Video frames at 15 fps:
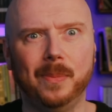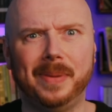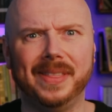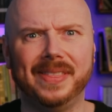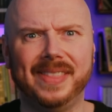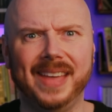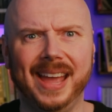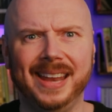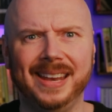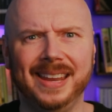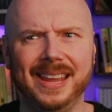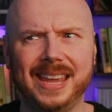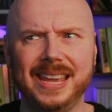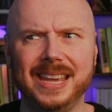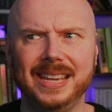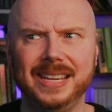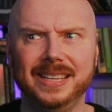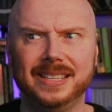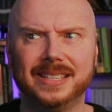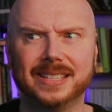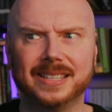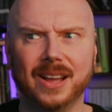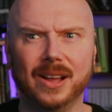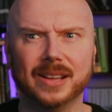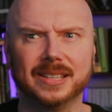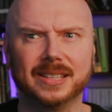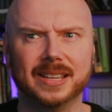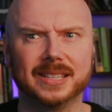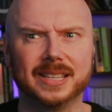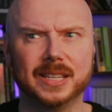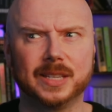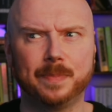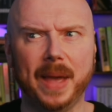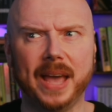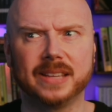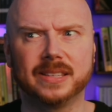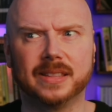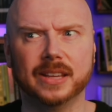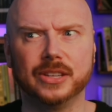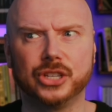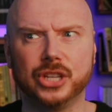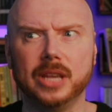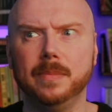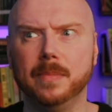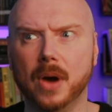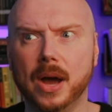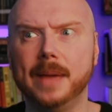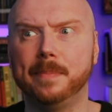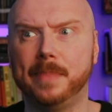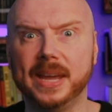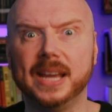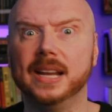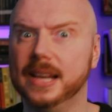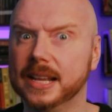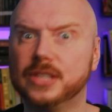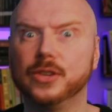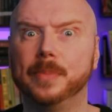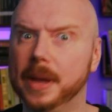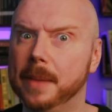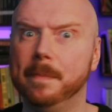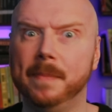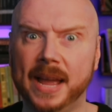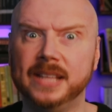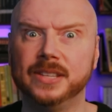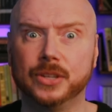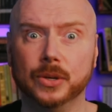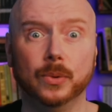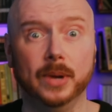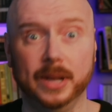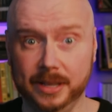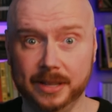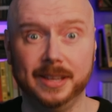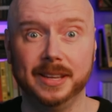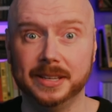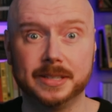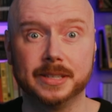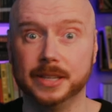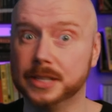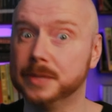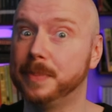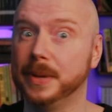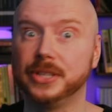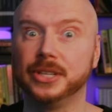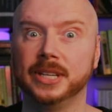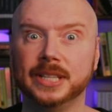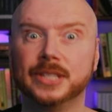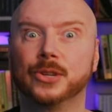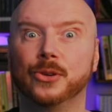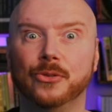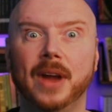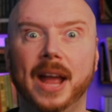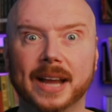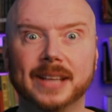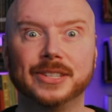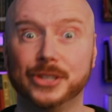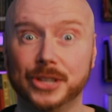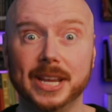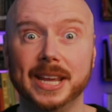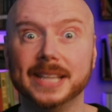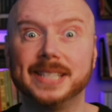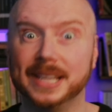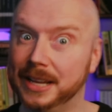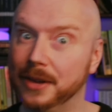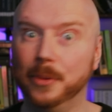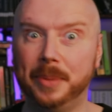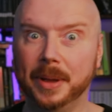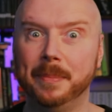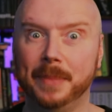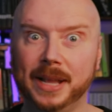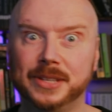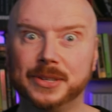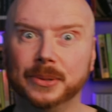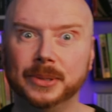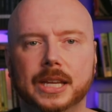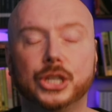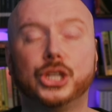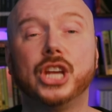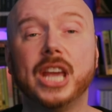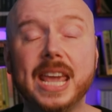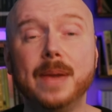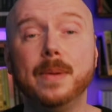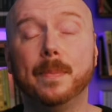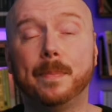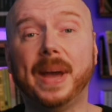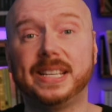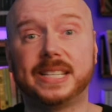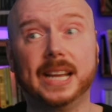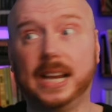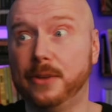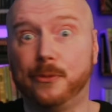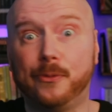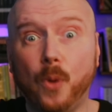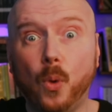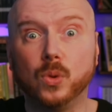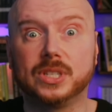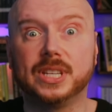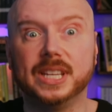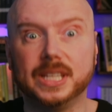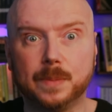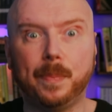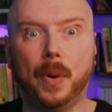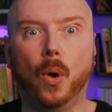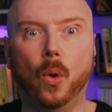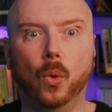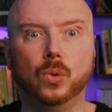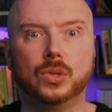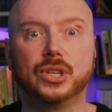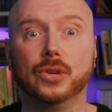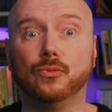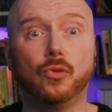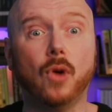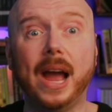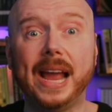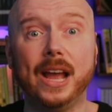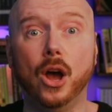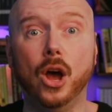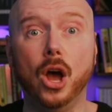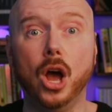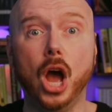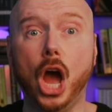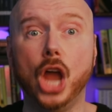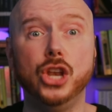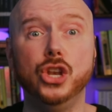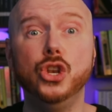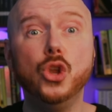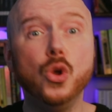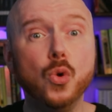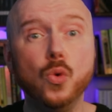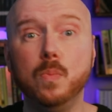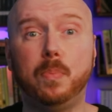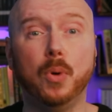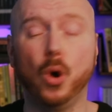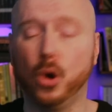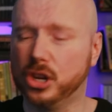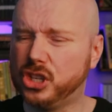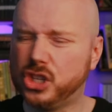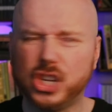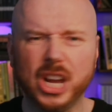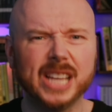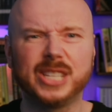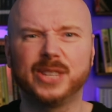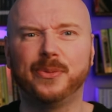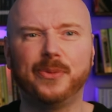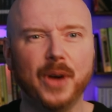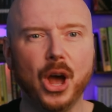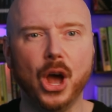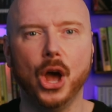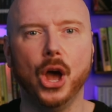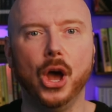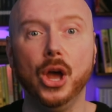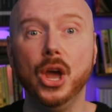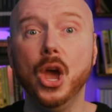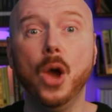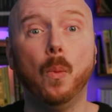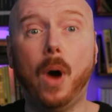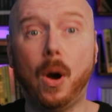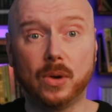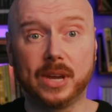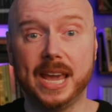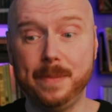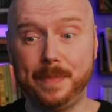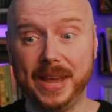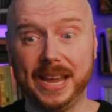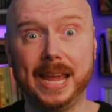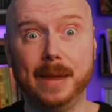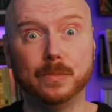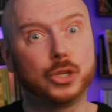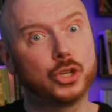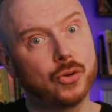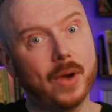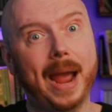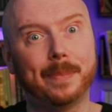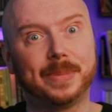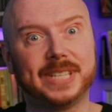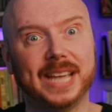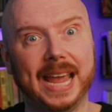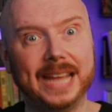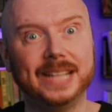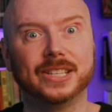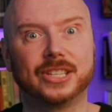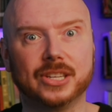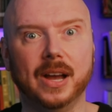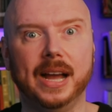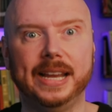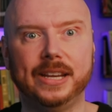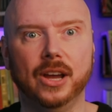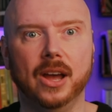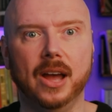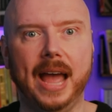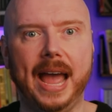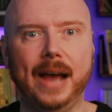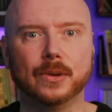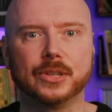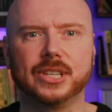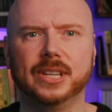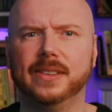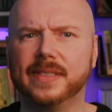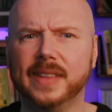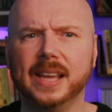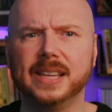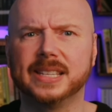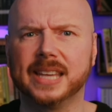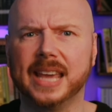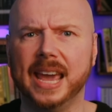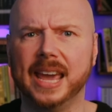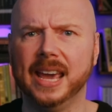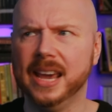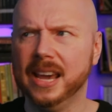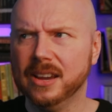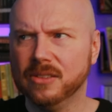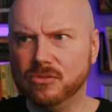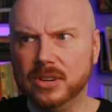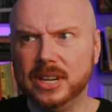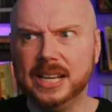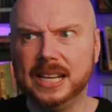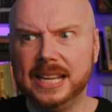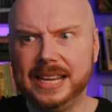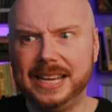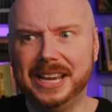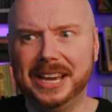but then he starts to suspect that she might be a little bit mental, and his suspicion is correct. She is a little bit mental. She basically forces Paul to write her a new book just for her while keeping him trapped inside her house, and things get really